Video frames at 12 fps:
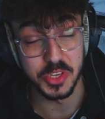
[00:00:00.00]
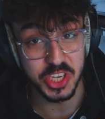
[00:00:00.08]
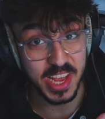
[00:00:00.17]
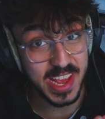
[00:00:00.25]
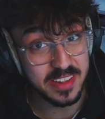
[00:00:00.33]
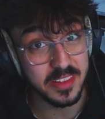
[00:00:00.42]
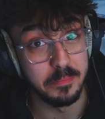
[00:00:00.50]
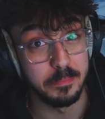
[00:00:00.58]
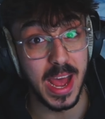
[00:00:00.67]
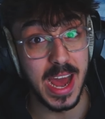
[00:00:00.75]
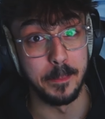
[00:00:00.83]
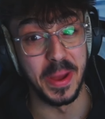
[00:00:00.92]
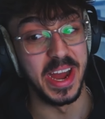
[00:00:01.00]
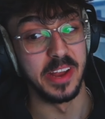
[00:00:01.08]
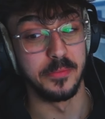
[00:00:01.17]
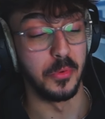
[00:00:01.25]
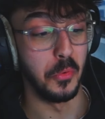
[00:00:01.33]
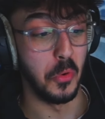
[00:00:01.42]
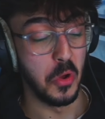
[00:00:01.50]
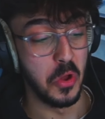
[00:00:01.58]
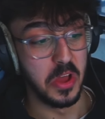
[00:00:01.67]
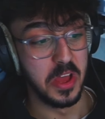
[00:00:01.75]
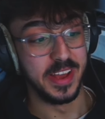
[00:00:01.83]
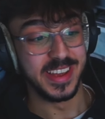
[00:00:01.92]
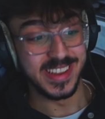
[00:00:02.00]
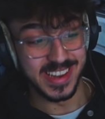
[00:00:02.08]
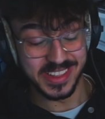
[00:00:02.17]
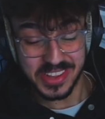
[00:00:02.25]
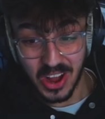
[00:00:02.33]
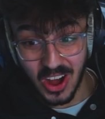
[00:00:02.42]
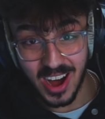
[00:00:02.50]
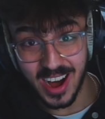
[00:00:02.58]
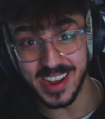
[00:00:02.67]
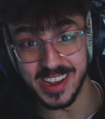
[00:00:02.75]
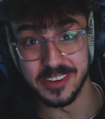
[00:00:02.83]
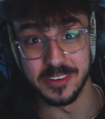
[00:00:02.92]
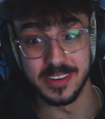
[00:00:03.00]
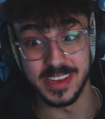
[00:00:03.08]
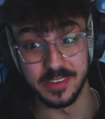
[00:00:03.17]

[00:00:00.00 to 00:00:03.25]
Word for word: which isn't that bad for the entire